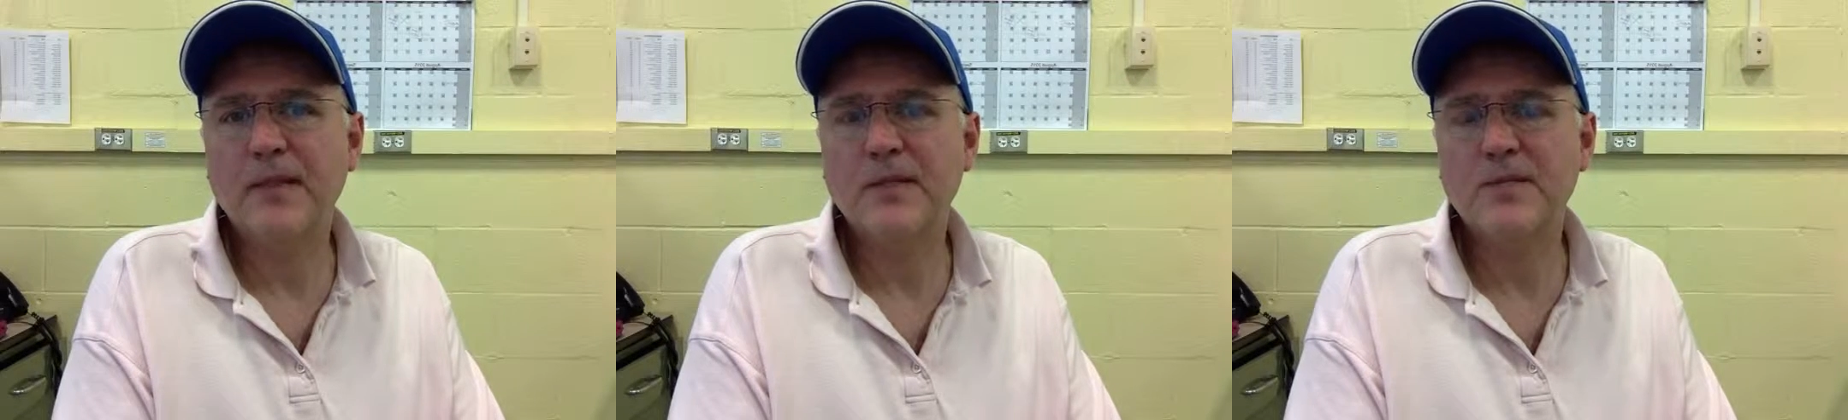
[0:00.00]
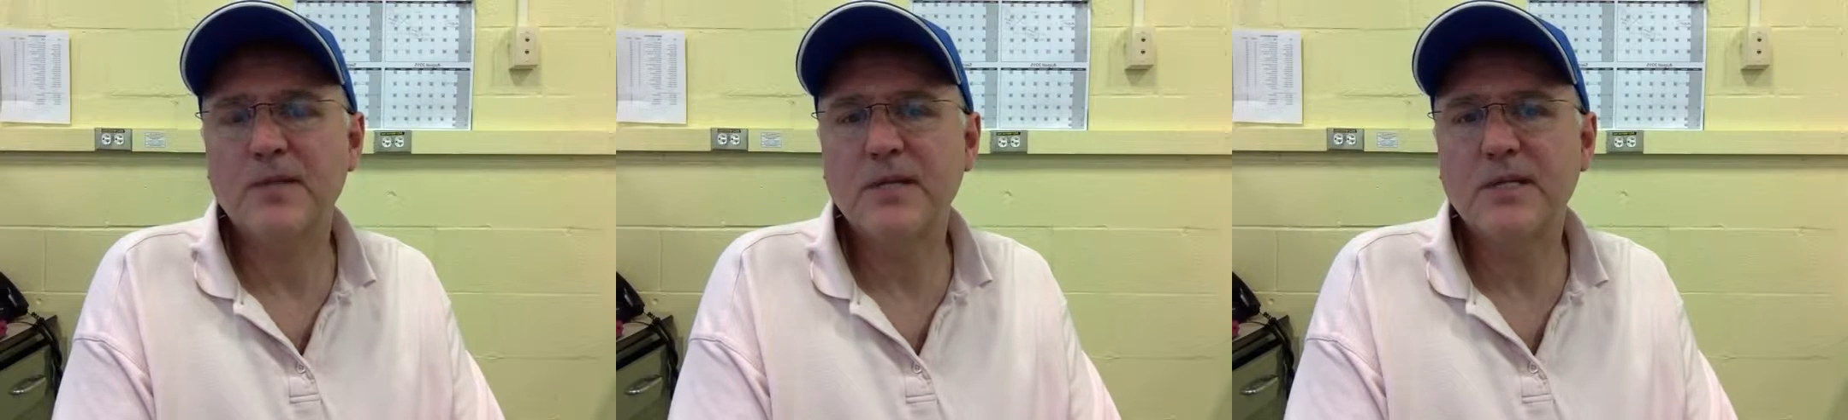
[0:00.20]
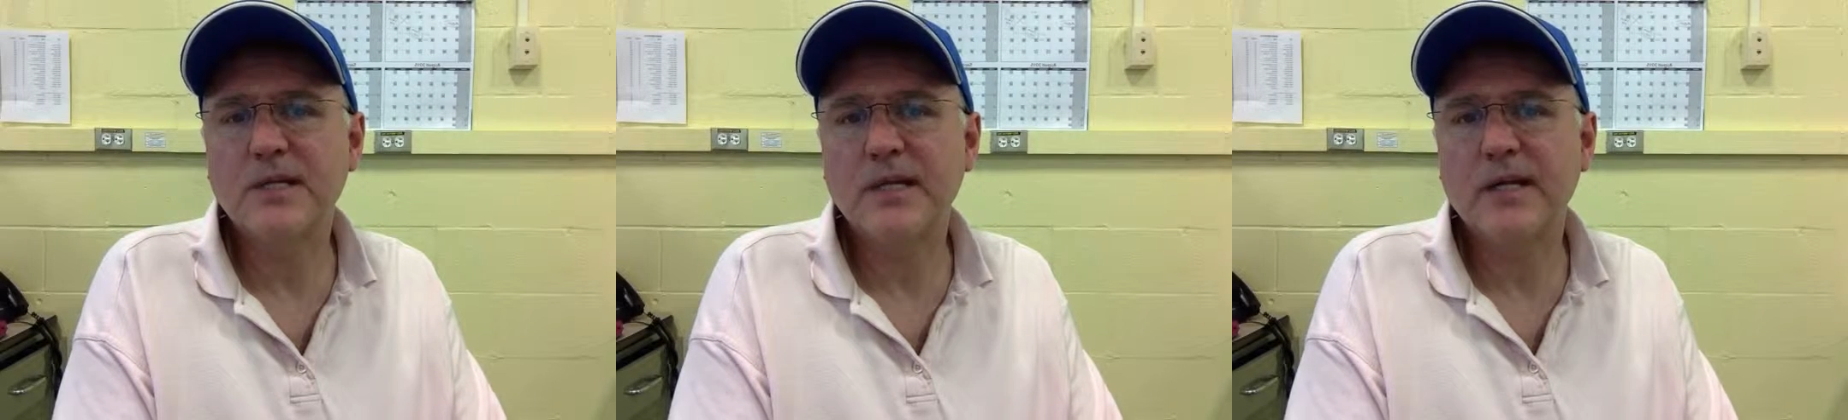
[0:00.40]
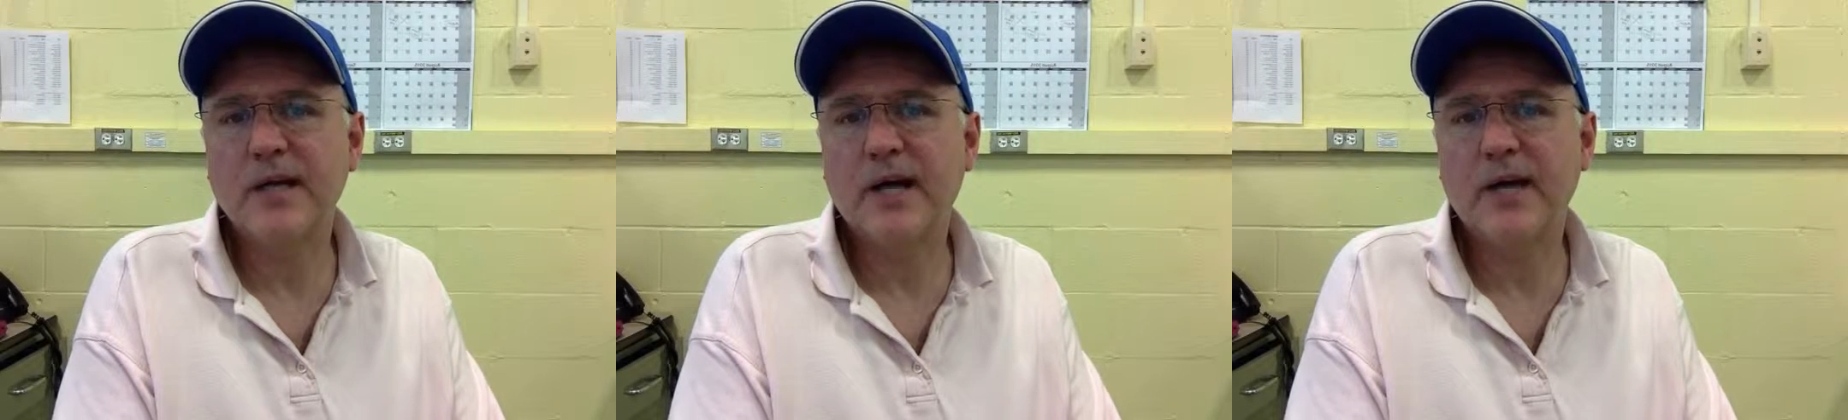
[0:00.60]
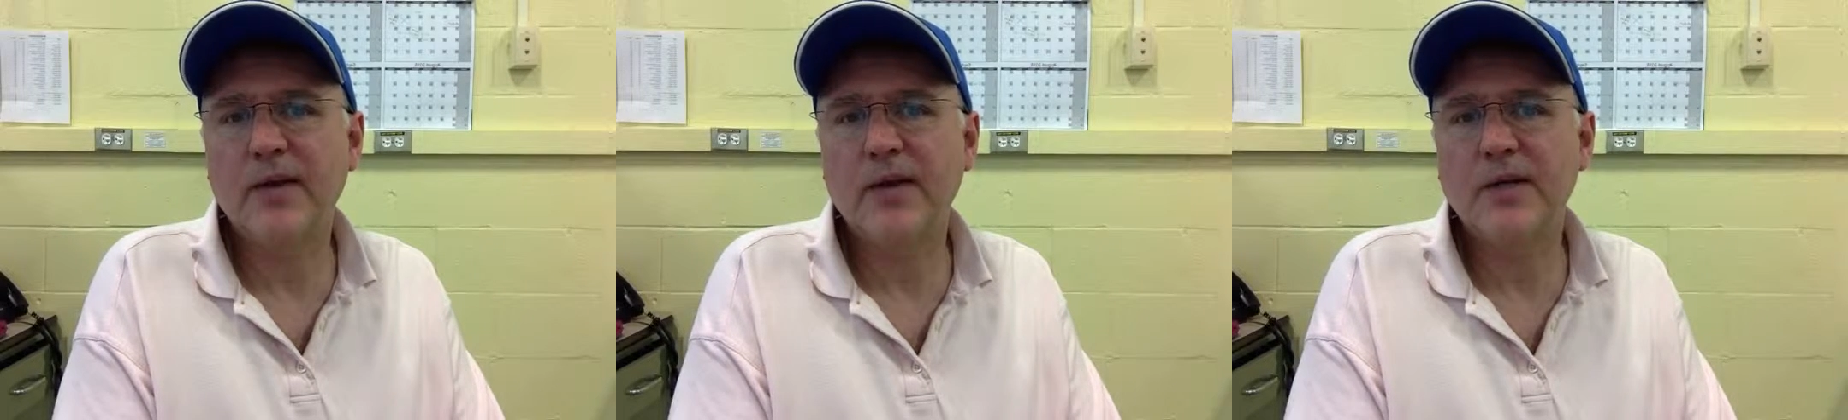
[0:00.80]
especially an
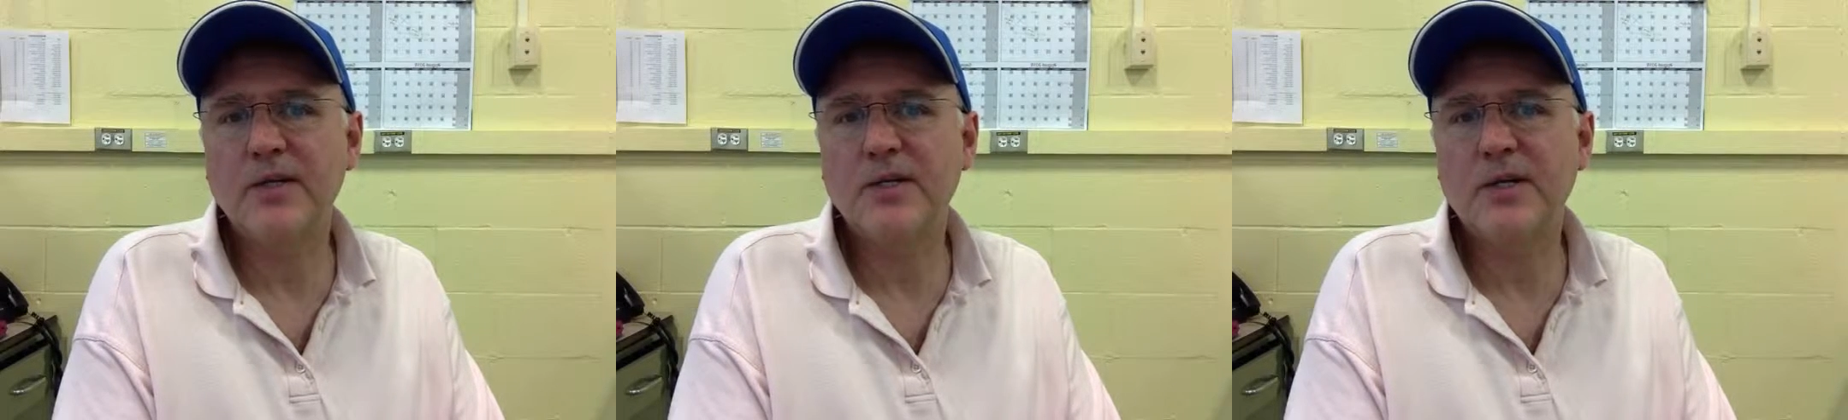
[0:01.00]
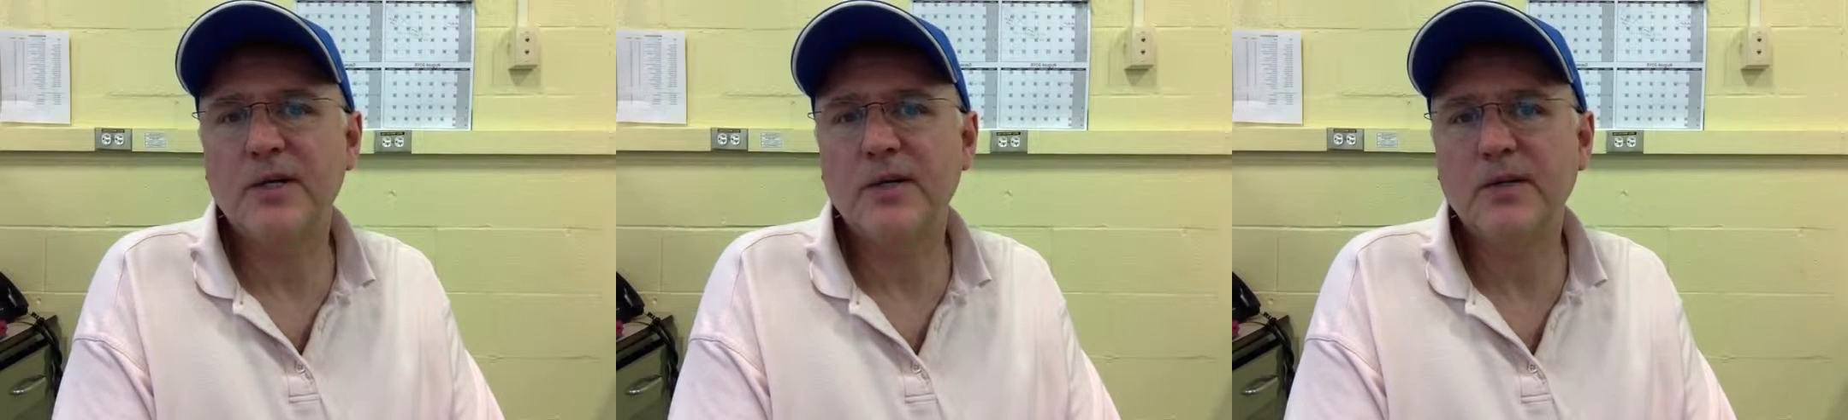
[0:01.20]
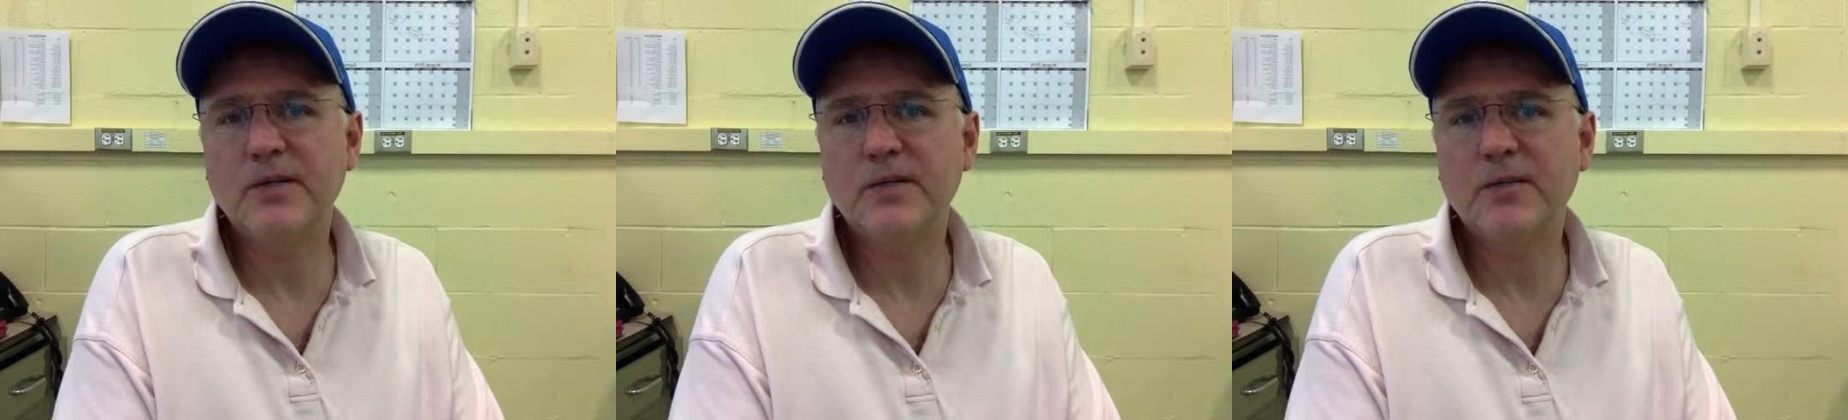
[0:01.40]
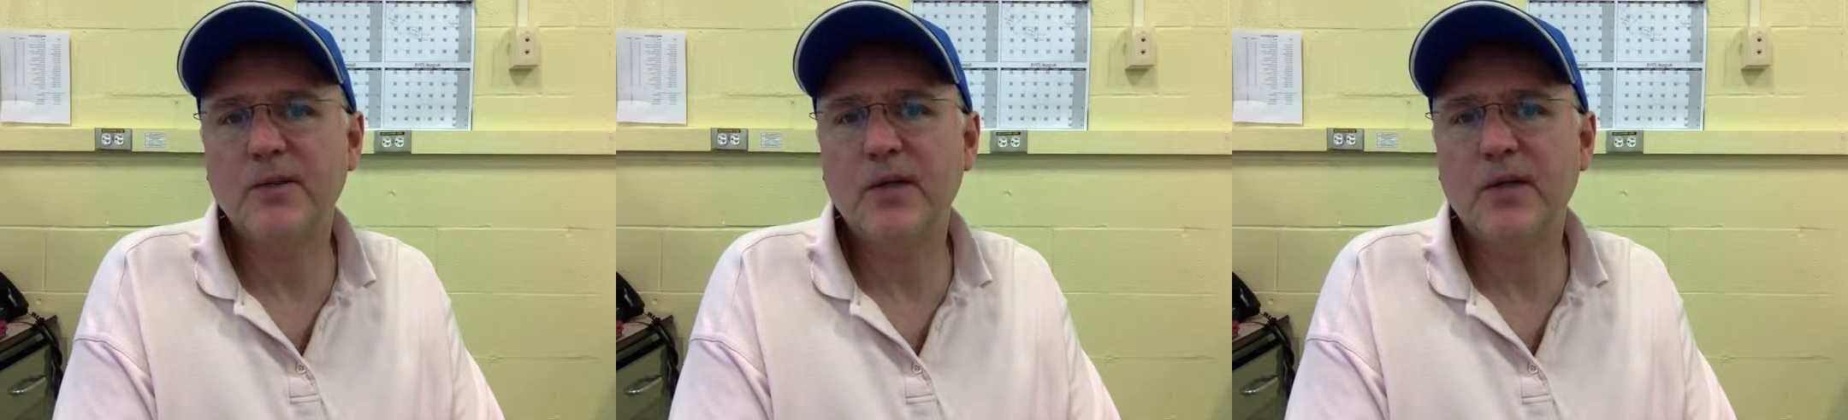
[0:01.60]
online journalism